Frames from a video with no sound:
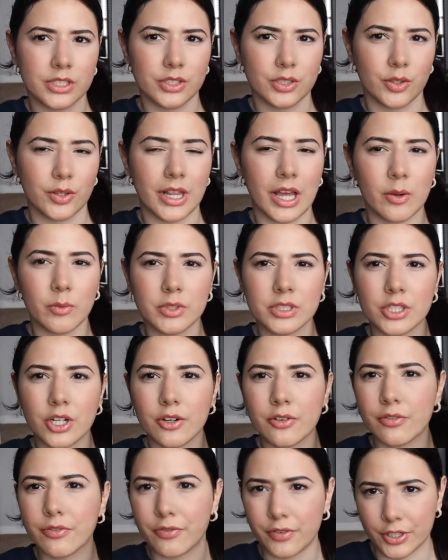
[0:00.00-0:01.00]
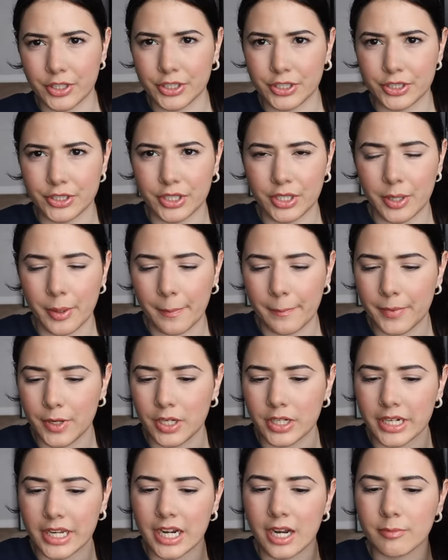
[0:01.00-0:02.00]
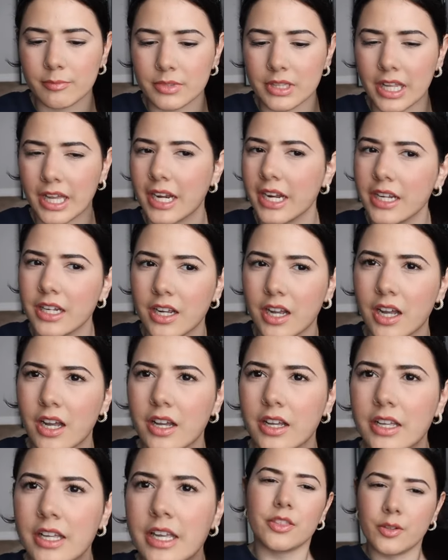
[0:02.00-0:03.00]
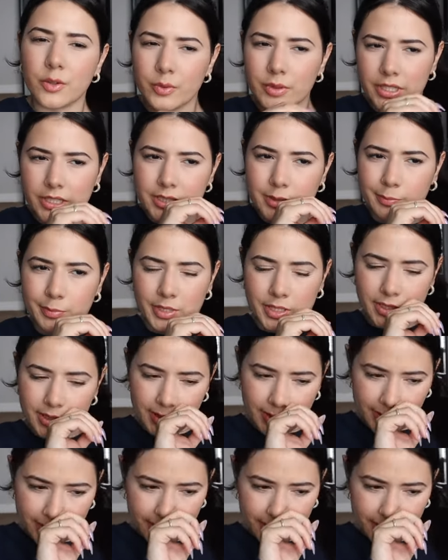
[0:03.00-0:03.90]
So that was our first book, and I'm glad I got through this book